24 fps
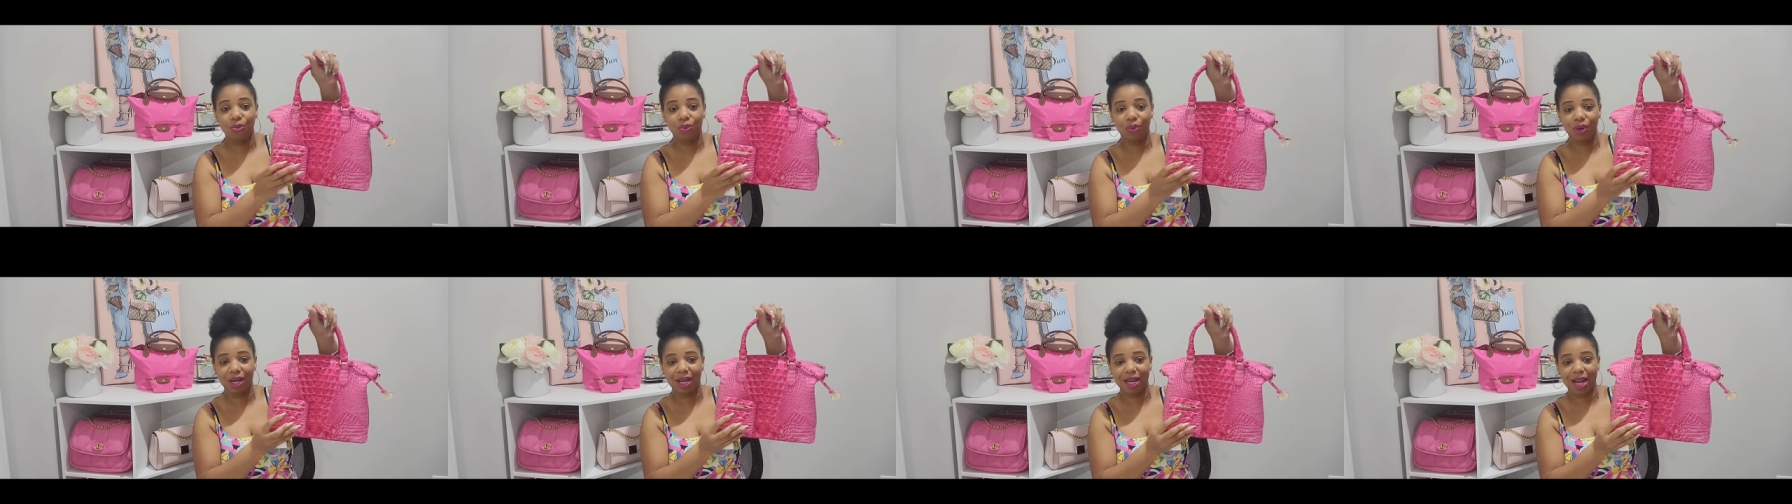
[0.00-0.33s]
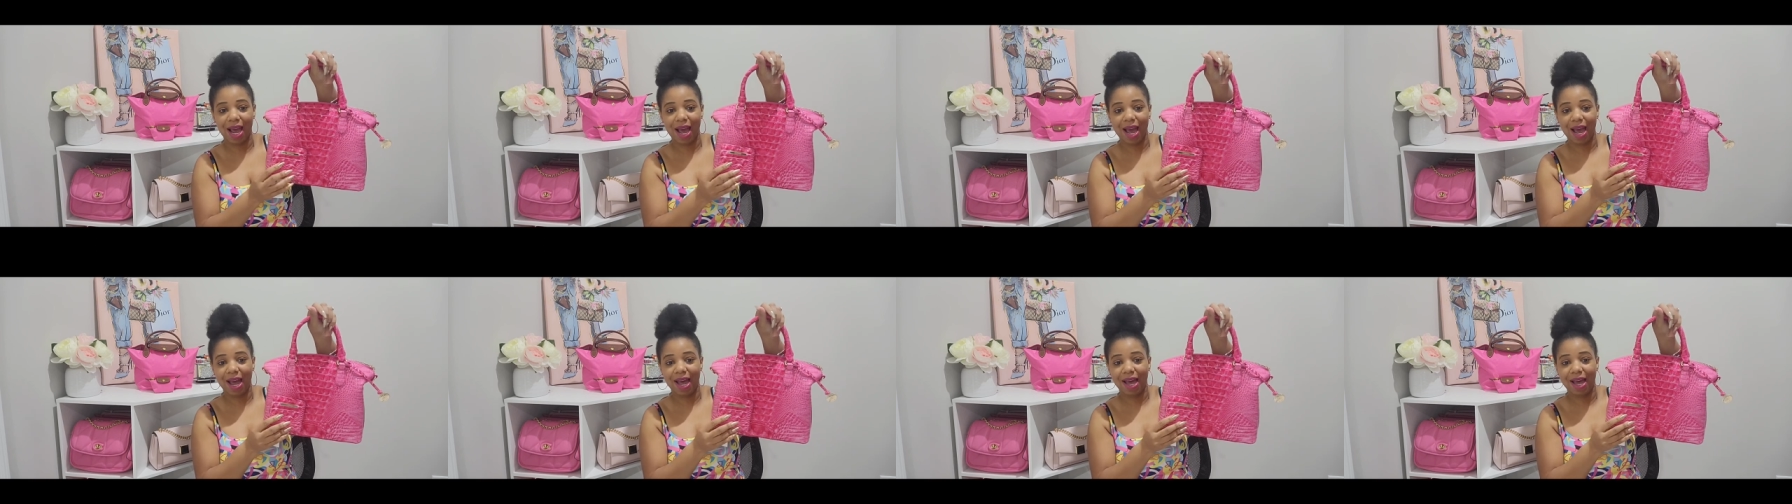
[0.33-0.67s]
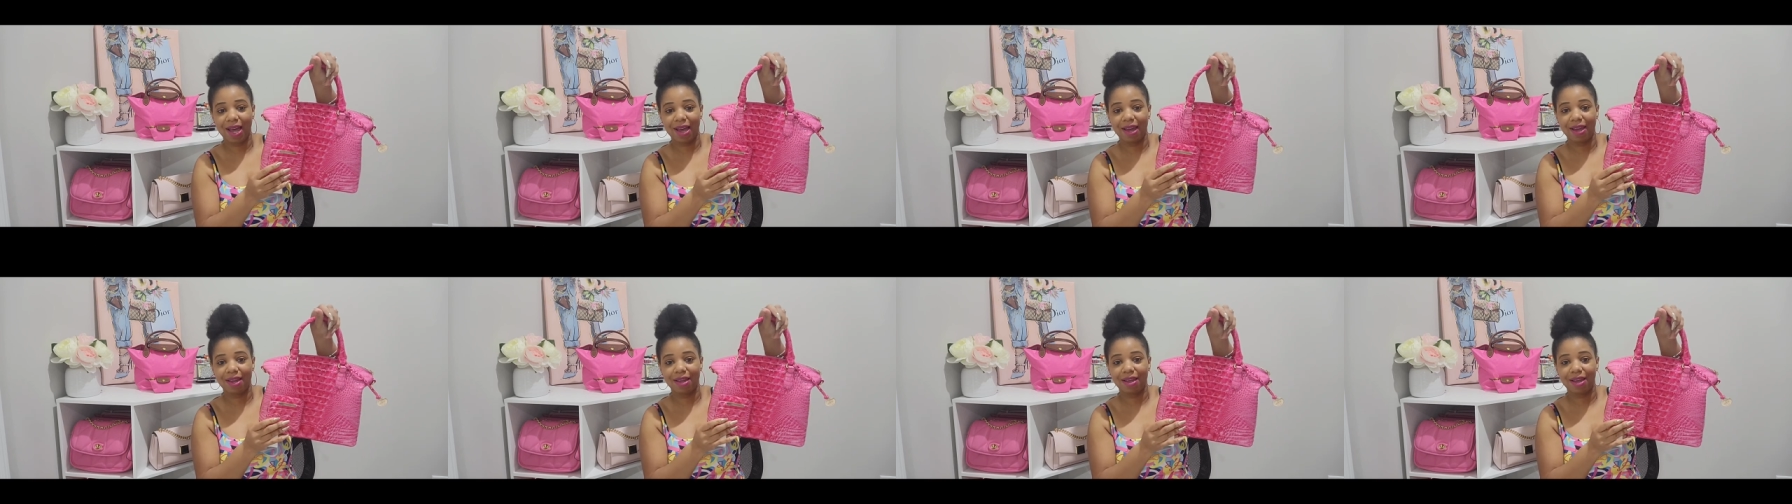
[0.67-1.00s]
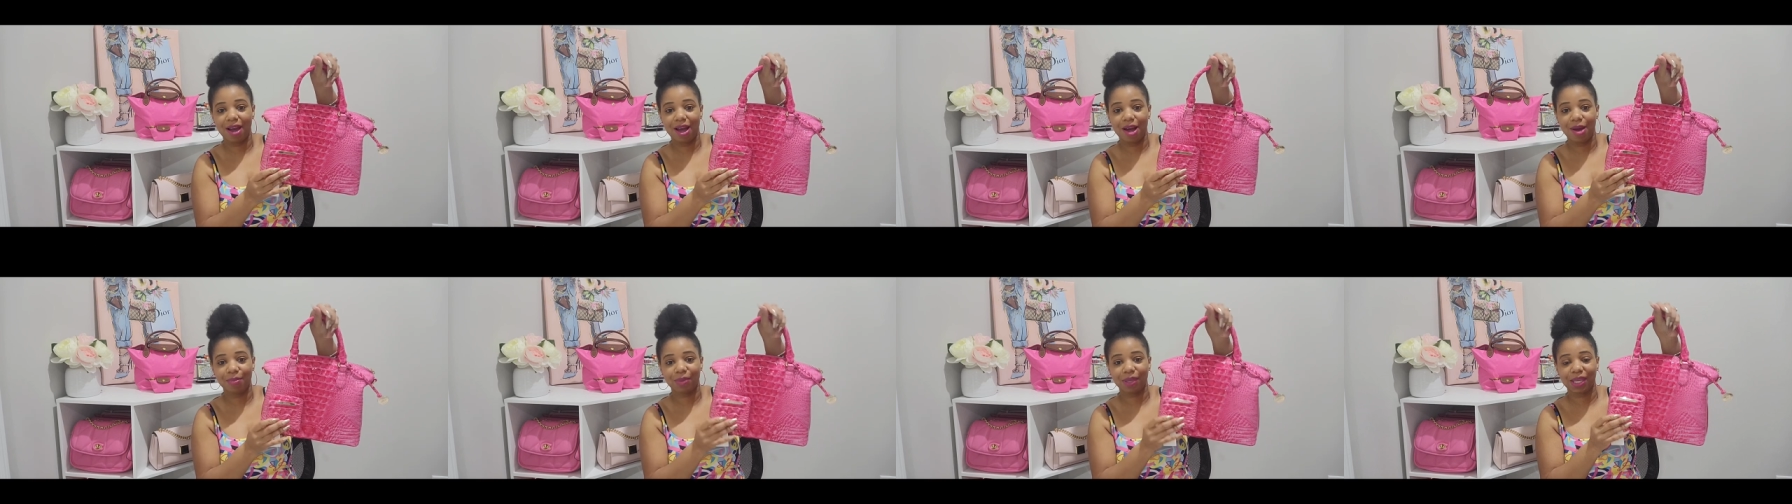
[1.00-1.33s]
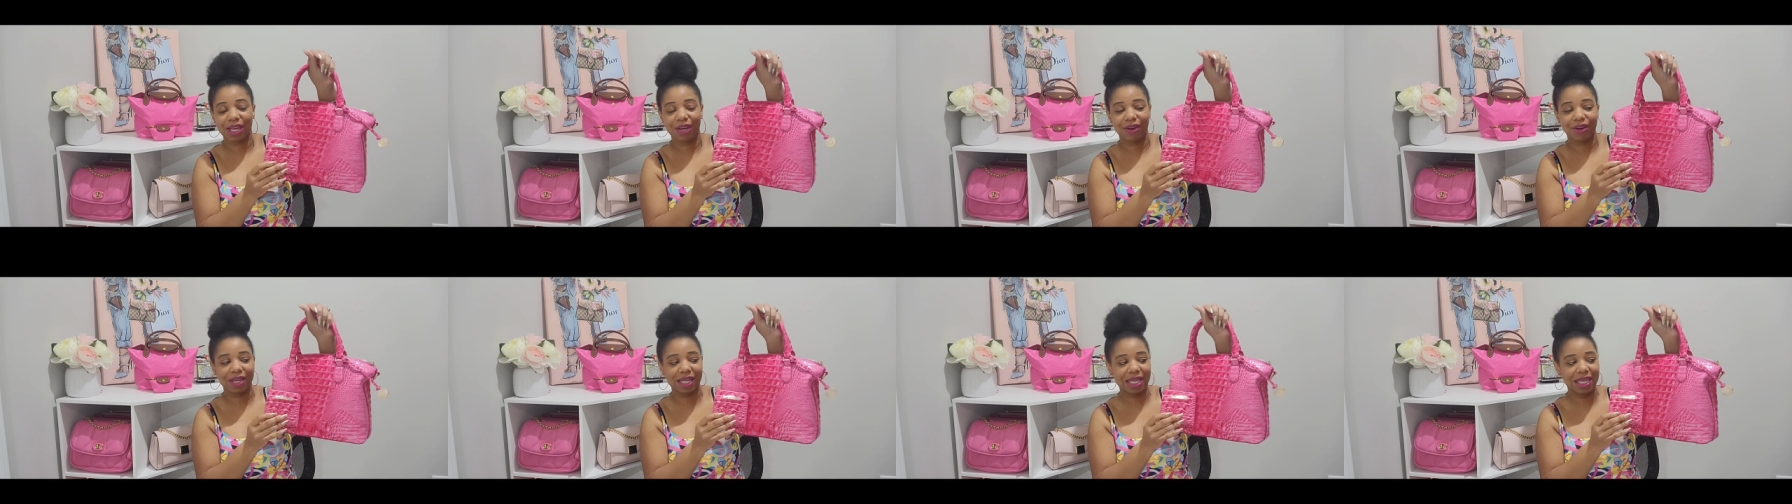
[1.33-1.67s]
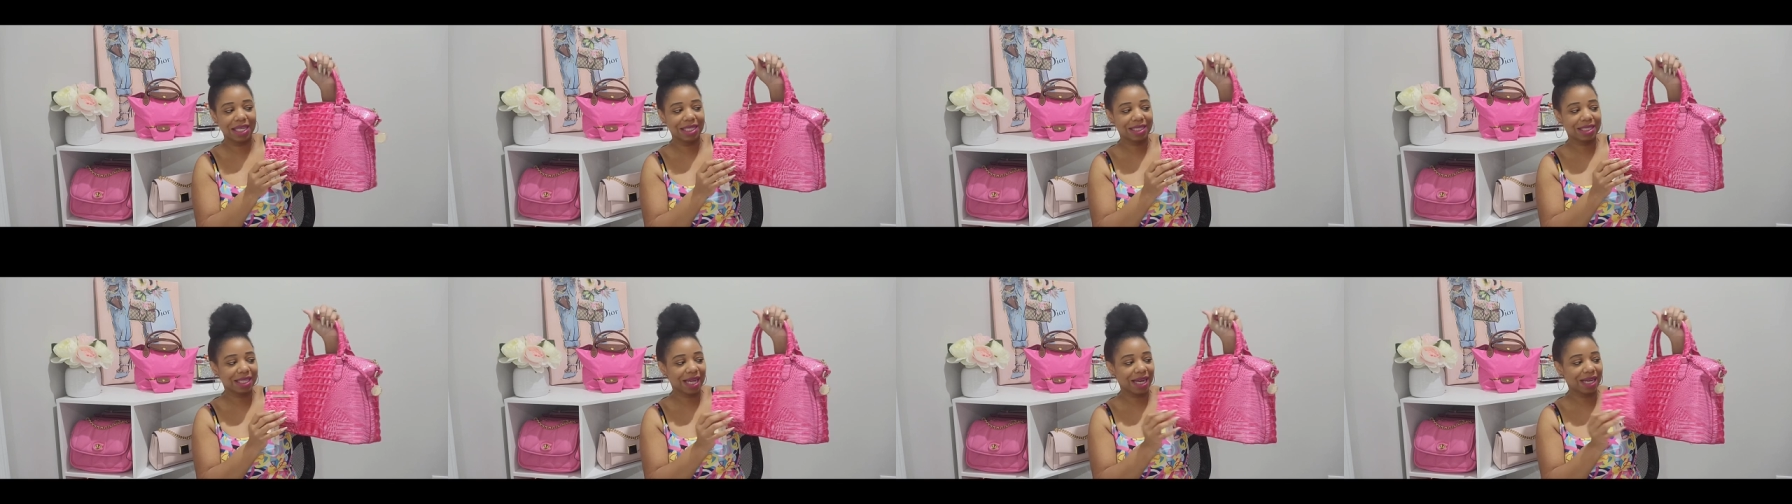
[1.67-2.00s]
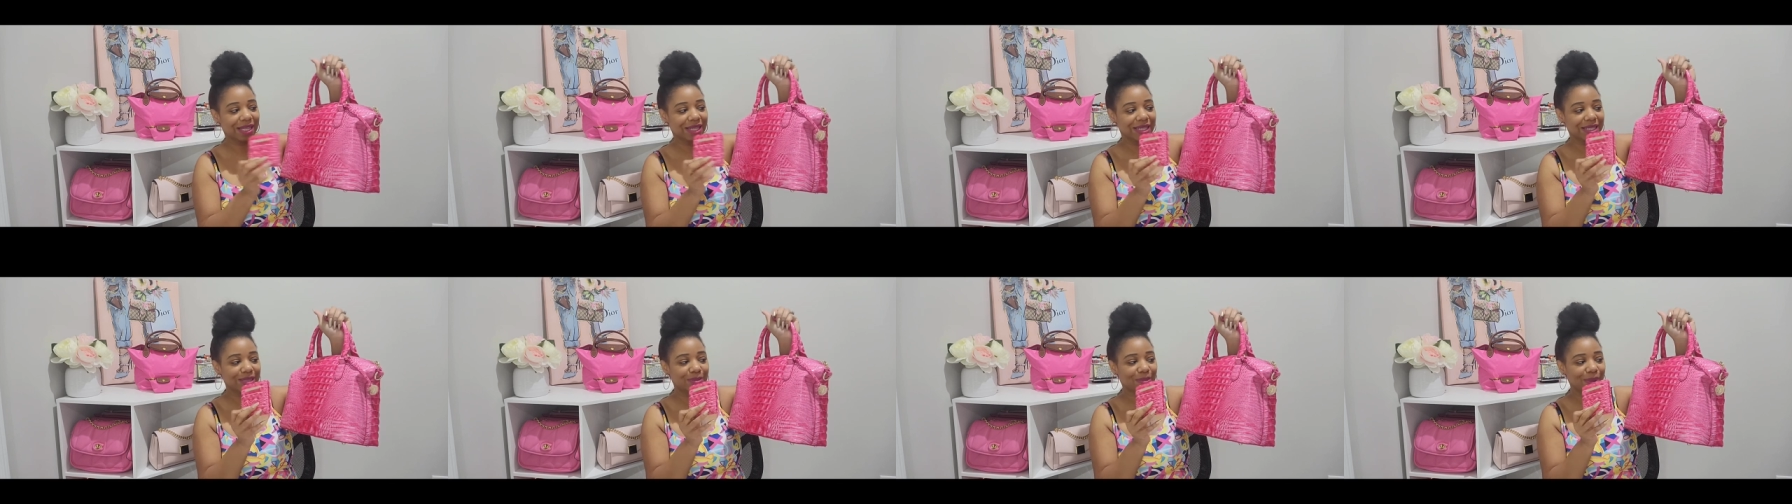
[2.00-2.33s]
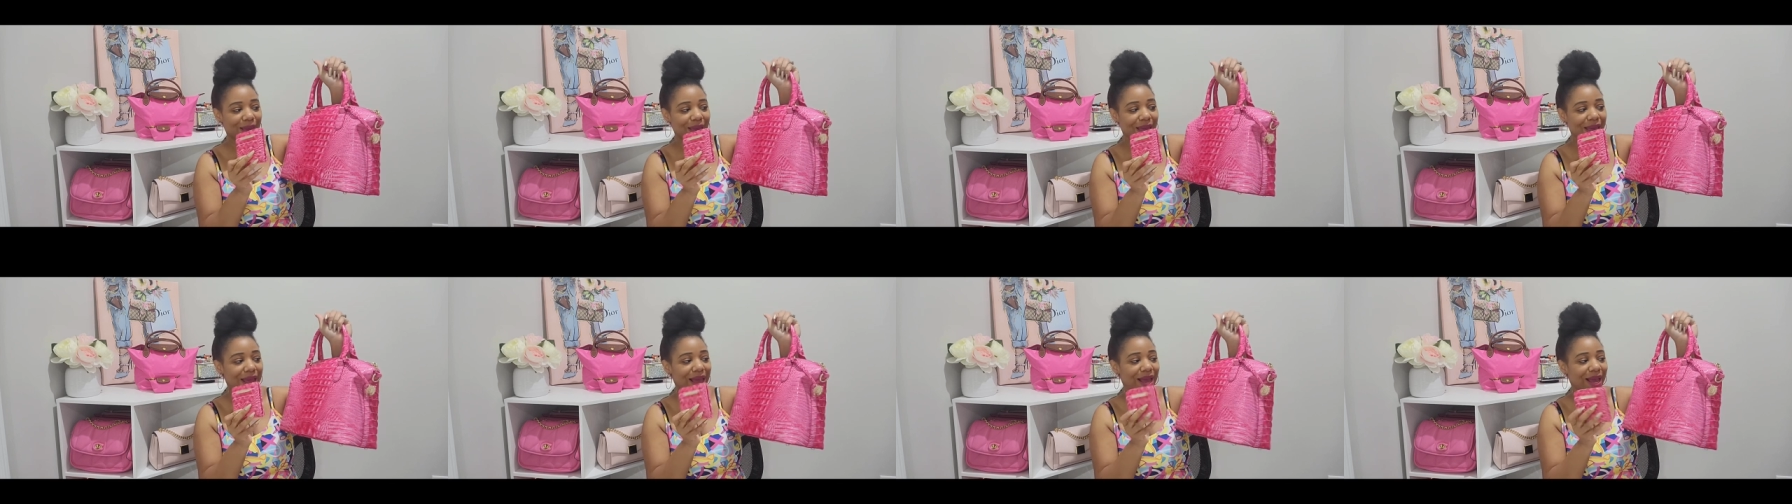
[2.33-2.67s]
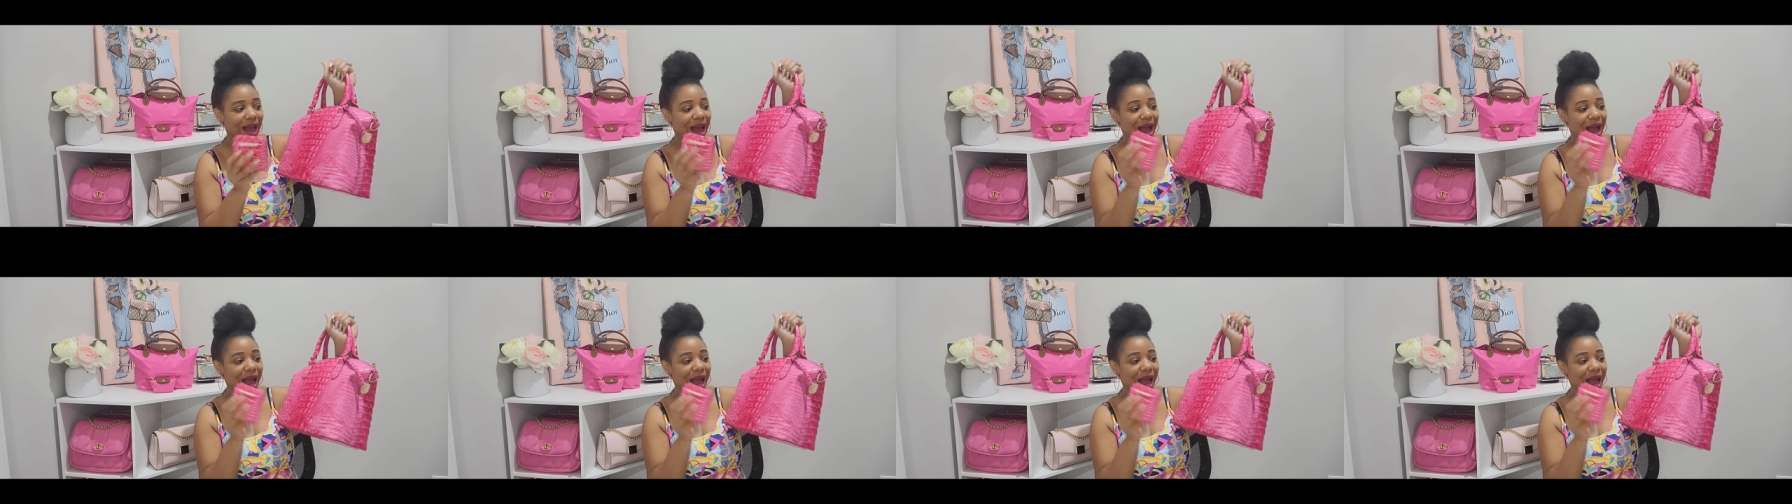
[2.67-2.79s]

what I um, carry inside of this bag,